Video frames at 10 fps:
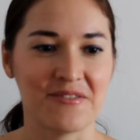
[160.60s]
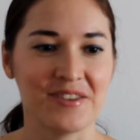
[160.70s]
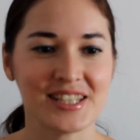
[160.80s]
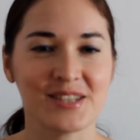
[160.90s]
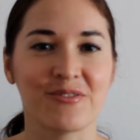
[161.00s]

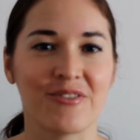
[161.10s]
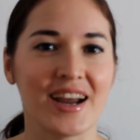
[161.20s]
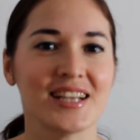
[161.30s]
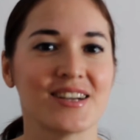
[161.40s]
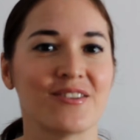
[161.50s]
This
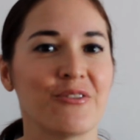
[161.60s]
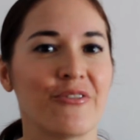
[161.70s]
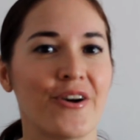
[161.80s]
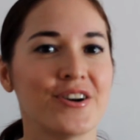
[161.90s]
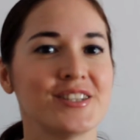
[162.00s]
phrase
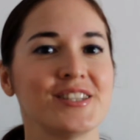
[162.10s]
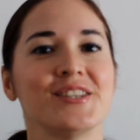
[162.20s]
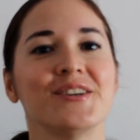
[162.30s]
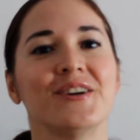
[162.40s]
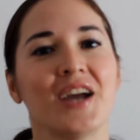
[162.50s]
refers
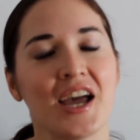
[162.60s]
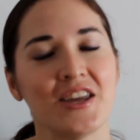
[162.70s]
to